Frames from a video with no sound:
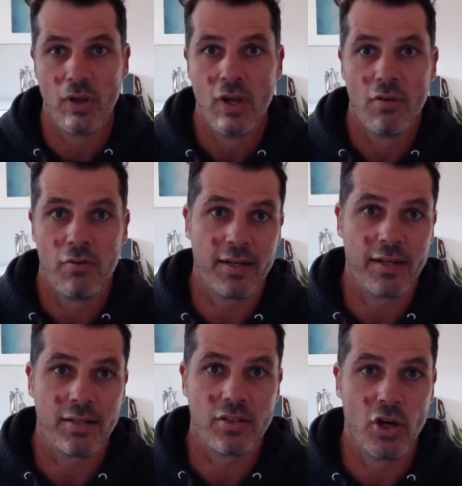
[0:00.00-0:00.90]
For that,
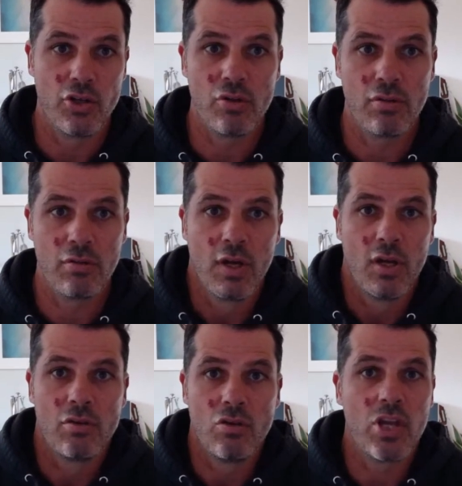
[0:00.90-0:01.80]

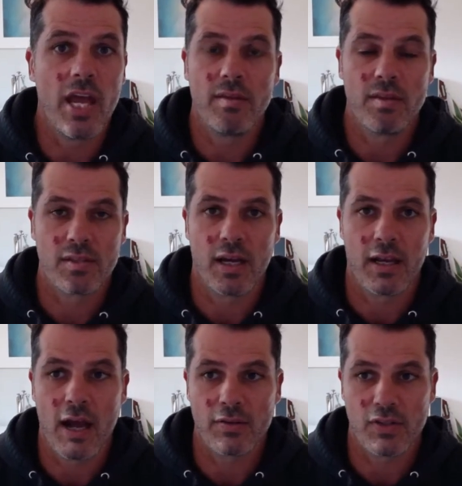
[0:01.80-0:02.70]
you're getting this
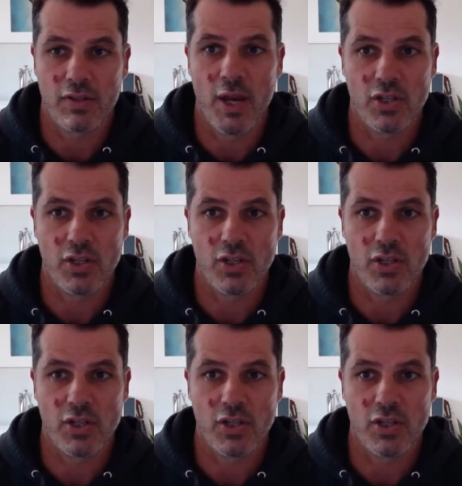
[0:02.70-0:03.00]
account suspension,